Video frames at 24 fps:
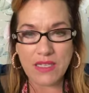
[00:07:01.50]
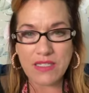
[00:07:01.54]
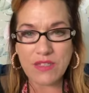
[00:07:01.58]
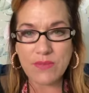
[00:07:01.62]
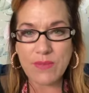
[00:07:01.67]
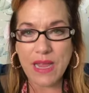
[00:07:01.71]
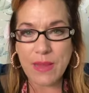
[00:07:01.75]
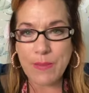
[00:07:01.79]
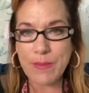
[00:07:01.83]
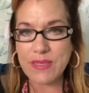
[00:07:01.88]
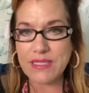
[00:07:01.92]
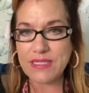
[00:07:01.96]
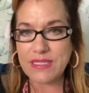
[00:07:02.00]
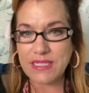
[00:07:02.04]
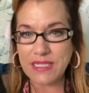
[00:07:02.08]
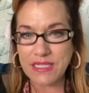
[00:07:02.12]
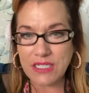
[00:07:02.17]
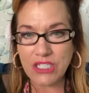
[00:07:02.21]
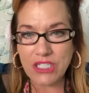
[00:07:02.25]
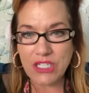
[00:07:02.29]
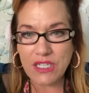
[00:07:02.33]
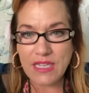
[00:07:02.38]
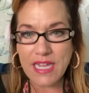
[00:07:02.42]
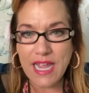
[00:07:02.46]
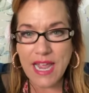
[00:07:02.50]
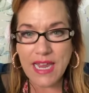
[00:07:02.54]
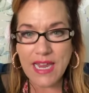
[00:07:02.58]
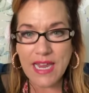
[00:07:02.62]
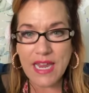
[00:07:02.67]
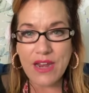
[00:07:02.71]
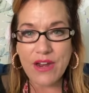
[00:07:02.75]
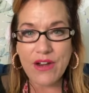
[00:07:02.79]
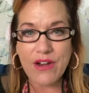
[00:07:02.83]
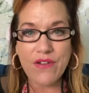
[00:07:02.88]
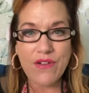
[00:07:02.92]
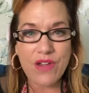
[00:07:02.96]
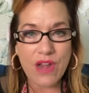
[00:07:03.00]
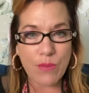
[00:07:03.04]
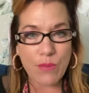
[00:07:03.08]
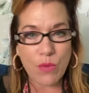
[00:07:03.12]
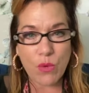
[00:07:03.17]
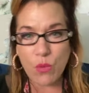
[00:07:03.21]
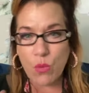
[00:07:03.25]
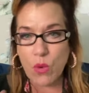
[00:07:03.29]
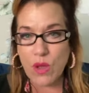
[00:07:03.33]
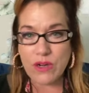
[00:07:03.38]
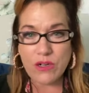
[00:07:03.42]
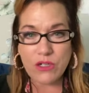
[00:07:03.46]
of my position that year, number
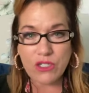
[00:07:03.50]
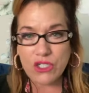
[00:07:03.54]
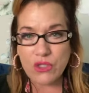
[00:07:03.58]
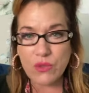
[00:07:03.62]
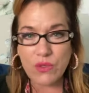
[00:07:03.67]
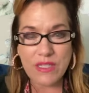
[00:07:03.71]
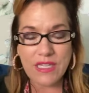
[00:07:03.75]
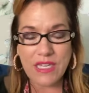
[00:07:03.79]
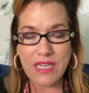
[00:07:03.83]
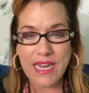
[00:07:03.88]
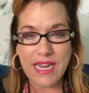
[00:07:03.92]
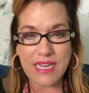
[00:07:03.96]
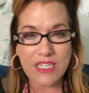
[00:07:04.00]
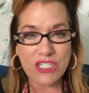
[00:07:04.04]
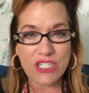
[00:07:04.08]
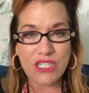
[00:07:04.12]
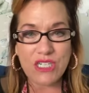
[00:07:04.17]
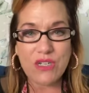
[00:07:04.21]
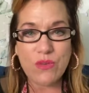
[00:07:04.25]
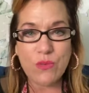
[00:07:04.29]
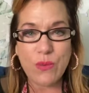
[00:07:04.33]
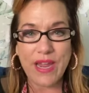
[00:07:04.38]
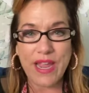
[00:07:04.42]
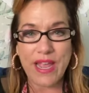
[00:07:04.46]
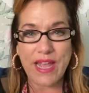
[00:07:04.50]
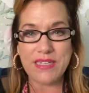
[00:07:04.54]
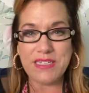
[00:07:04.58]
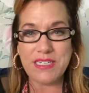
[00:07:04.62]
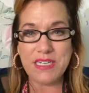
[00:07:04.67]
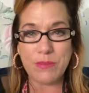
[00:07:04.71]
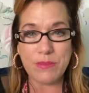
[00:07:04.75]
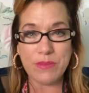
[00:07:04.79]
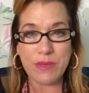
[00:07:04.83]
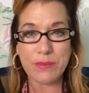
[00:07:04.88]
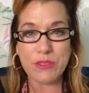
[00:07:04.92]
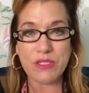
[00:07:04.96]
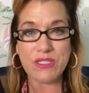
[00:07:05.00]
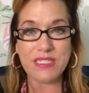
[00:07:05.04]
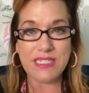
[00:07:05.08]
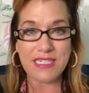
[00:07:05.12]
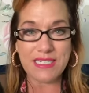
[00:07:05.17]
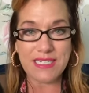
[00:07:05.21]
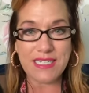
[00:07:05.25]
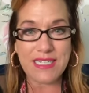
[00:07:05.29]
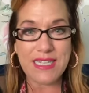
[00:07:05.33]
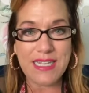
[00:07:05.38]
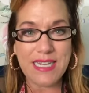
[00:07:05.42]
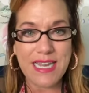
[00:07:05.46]
one or two in the nation, we ended up number
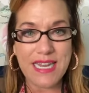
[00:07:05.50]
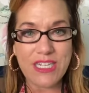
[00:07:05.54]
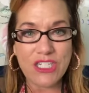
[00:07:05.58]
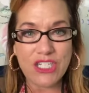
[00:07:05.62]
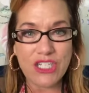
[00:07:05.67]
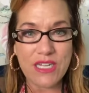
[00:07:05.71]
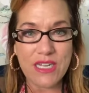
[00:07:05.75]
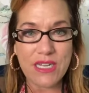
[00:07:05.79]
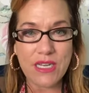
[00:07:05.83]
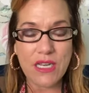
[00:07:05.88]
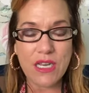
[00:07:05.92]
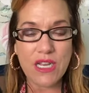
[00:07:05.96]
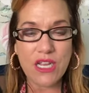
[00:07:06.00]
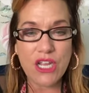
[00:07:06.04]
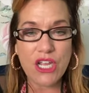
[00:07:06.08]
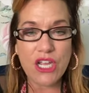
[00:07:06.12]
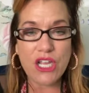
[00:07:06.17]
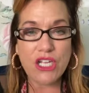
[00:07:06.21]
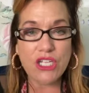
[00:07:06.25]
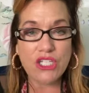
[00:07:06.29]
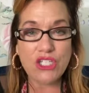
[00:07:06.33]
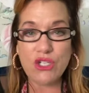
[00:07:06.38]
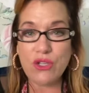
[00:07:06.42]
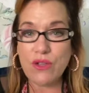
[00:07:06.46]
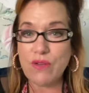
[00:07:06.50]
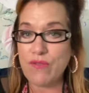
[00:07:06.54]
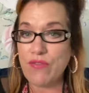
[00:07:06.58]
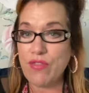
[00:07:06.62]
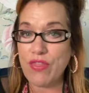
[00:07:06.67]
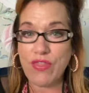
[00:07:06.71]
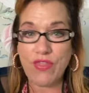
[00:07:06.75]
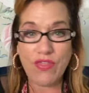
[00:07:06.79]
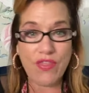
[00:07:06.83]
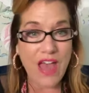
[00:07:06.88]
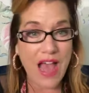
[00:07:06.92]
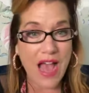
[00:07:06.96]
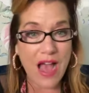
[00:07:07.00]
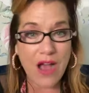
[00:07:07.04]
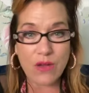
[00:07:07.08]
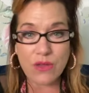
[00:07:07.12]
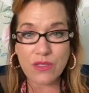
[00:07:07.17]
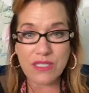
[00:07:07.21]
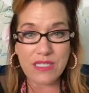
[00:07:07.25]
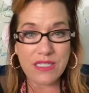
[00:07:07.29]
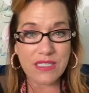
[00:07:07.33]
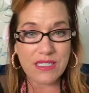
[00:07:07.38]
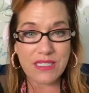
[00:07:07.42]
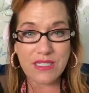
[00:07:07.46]
six in the nation, do you have
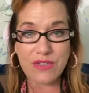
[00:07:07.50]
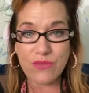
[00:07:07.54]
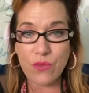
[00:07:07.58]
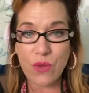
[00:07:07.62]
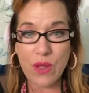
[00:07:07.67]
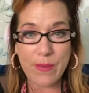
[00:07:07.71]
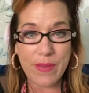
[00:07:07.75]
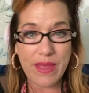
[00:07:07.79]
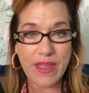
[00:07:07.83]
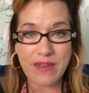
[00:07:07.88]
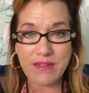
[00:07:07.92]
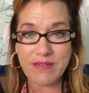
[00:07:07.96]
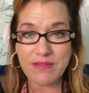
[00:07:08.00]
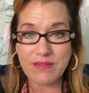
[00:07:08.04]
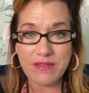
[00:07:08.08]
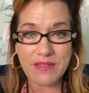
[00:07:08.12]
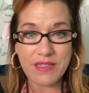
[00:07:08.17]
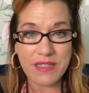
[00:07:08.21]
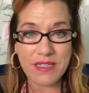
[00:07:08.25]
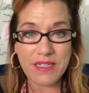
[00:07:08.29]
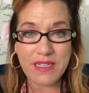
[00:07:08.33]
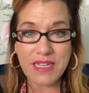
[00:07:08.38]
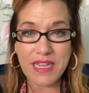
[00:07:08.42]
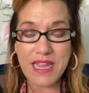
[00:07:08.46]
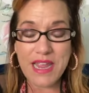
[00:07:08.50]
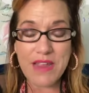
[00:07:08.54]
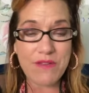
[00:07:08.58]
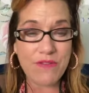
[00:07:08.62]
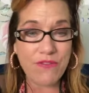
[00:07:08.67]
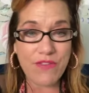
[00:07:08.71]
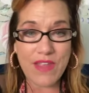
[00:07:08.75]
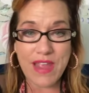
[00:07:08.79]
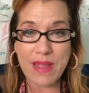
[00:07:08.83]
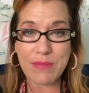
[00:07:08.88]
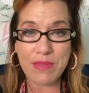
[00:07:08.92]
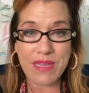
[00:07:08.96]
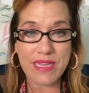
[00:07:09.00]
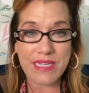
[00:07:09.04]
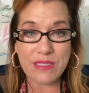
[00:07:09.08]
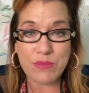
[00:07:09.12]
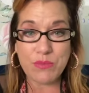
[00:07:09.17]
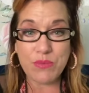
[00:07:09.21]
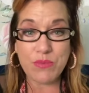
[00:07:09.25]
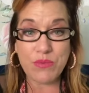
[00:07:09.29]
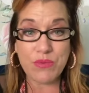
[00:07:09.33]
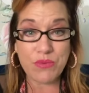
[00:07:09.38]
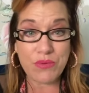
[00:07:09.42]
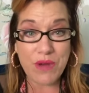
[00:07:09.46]
thousands of women and families
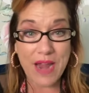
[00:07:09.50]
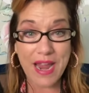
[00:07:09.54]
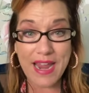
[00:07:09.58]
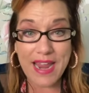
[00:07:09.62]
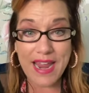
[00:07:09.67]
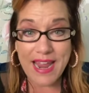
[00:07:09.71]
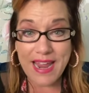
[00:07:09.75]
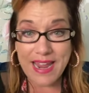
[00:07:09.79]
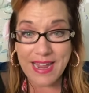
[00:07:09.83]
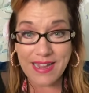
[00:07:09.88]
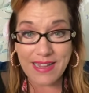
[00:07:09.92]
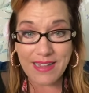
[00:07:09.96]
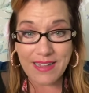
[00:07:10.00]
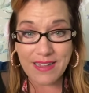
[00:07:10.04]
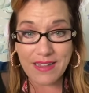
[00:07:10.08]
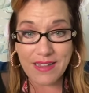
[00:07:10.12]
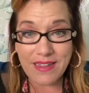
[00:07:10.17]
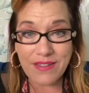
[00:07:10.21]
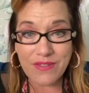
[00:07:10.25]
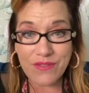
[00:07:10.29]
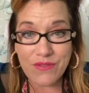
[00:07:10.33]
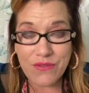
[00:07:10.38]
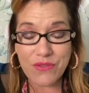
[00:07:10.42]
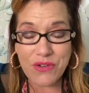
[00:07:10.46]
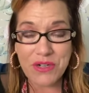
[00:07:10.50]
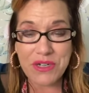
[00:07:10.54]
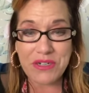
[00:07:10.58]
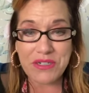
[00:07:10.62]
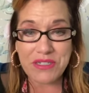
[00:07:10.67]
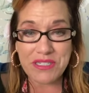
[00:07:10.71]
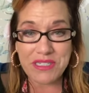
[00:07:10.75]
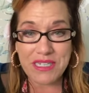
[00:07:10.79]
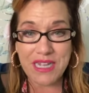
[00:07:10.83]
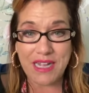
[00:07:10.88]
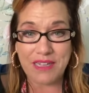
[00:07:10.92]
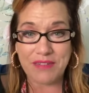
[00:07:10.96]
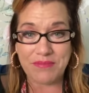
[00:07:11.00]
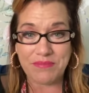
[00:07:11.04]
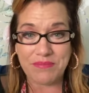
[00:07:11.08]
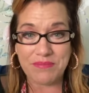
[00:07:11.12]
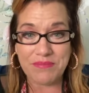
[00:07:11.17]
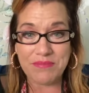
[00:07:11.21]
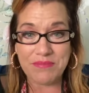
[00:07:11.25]
praying for your son?